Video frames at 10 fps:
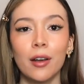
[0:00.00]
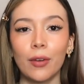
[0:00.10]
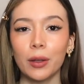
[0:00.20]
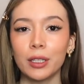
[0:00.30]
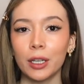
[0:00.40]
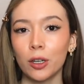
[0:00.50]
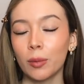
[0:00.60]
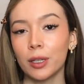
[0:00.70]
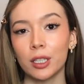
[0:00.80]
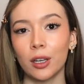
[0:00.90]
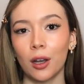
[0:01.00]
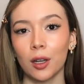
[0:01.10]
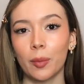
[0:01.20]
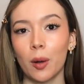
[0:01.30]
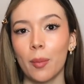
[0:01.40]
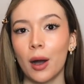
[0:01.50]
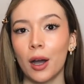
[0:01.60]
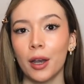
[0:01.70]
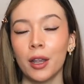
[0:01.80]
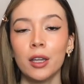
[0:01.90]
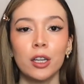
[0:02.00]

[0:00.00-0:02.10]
Valentino, Balenciaga, Balmain,